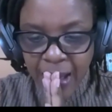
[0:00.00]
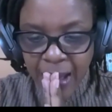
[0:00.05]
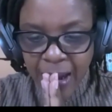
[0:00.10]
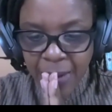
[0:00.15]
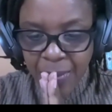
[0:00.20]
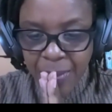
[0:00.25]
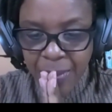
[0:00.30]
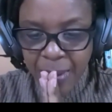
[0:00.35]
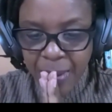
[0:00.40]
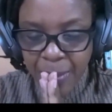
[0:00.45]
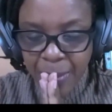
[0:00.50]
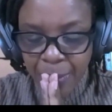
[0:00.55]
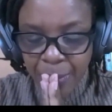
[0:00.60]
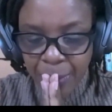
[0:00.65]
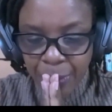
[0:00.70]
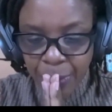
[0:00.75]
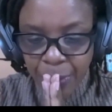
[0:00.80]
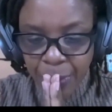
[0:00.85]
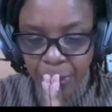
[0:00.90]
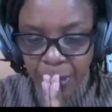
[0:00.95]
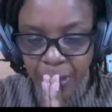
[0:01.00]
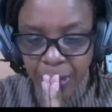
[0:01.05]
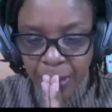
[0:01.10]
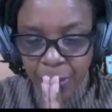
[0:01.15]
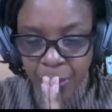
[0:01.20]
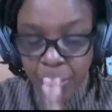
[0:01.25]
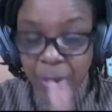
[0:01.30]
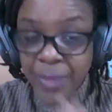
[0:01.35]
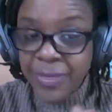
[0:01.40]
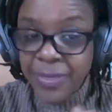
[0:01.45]
I remember
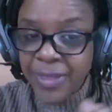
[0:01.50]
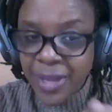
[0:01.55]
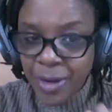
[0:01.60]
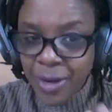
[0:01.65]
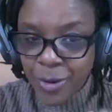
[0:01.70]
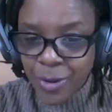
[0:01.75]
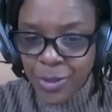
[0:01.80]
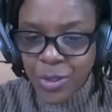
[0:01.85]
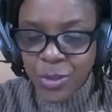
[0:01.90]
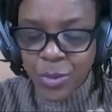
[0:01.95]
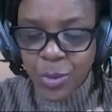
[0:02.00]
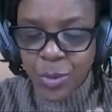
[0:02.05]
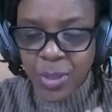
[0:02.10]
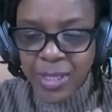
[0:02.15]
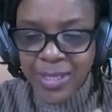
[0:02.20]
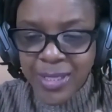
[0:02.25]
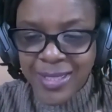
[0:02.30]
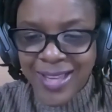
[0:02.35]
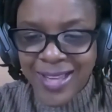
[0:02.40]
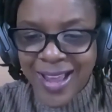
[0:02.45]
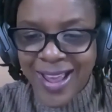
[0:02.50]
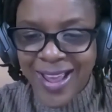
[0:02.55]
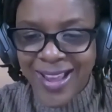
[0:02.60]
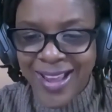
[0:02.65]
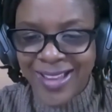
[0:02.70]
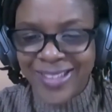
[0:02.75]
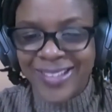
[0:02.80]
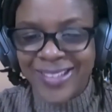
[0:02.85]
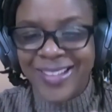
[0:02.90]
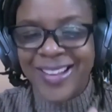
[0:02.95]
one thing also is
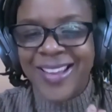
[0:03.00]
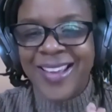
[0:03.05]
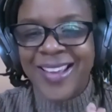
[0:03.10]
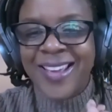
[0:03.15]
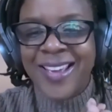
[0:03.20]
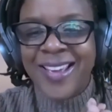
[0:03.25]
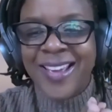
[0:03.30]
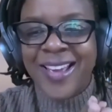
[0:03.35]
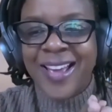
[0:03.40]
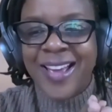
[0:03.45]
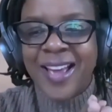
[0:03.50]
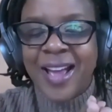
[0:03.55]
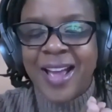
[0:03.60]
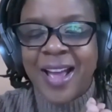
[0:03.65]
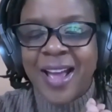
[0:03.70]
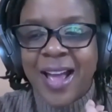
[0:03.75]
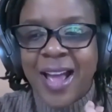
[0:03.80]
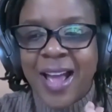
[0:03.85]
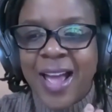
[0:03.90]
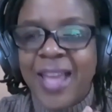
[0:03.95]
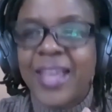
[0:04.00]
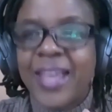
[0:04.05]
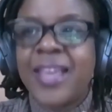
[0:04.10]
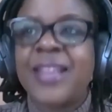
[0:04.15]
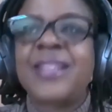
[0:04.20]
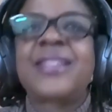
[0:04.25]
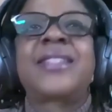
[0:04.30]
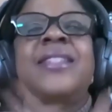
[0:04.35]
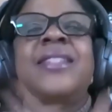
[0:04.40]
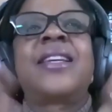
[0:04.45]
that I
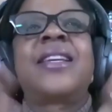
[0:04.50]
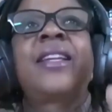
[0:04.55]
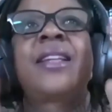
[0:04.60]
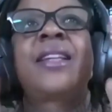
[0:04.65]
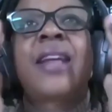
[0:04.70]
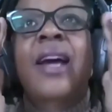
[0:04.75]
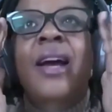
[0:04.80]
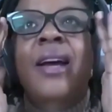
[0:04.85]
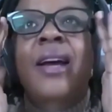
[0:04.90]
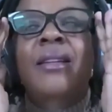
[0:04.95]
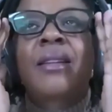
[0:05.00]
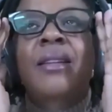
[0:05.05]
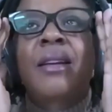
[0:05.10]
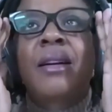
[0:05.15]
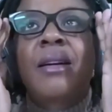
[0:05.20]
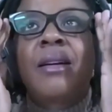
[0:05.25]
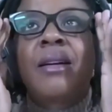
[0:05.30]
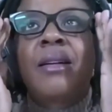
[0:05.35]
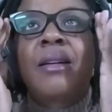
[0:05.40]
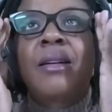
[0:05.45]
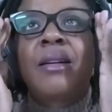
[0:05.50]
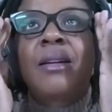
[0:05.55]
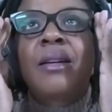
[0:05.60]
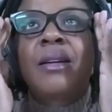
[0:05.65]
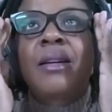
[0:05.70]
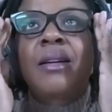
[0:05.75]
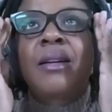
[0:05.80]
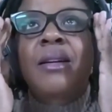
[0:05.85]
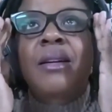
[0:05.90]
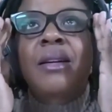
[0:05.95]
can say that
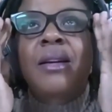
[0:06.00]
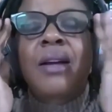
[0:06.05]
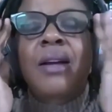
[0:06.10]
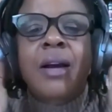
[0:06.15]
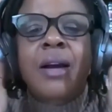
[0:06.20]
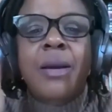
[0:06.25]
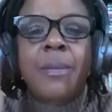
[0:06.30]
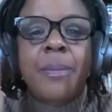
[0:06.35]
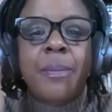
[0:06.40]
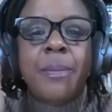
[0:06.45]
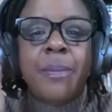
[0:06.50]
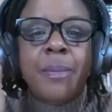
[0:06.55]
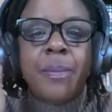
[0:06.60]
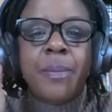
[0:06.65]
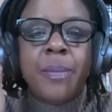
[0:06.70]
um,